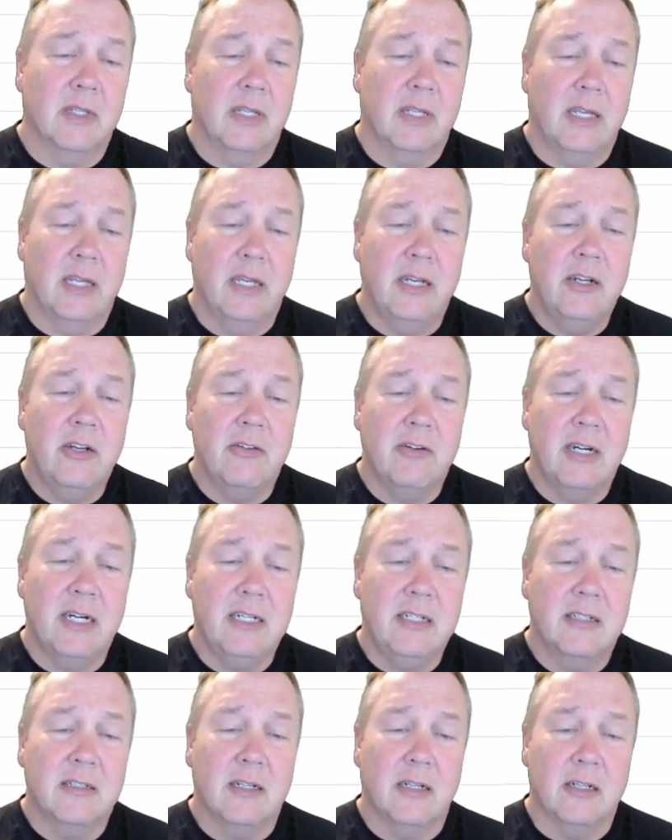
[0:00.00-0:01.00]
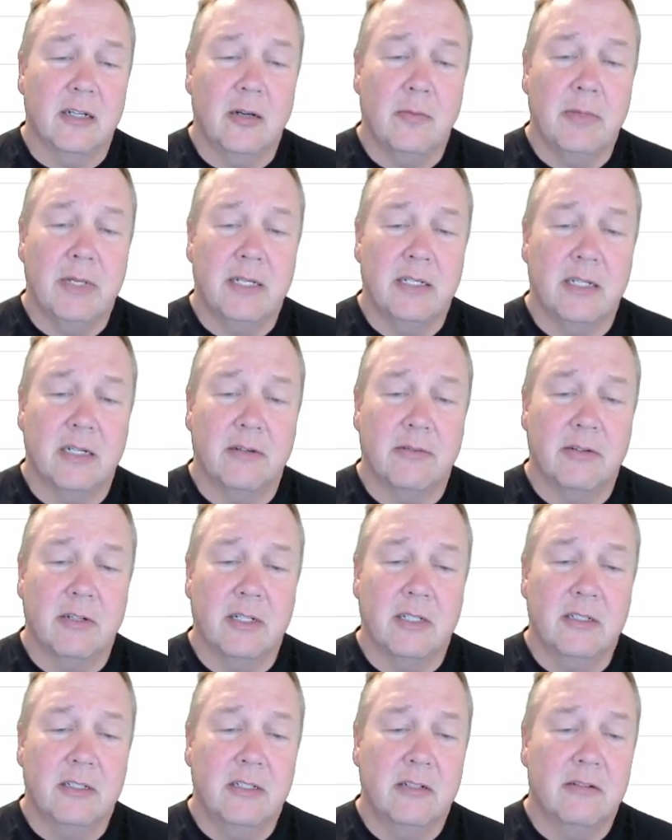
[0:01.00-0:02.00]
Indirect is a little bit different.
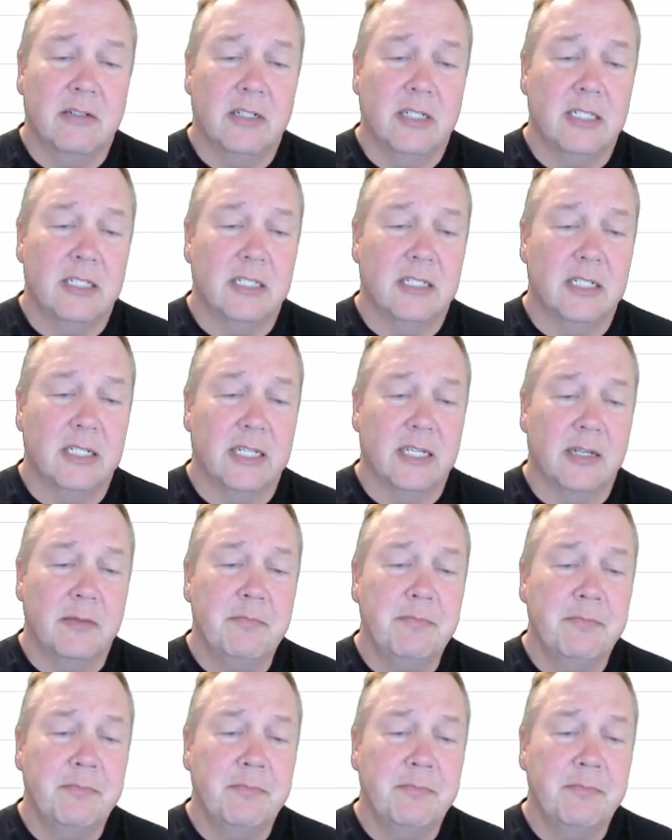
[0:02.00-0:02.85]
Let's get rid of these again.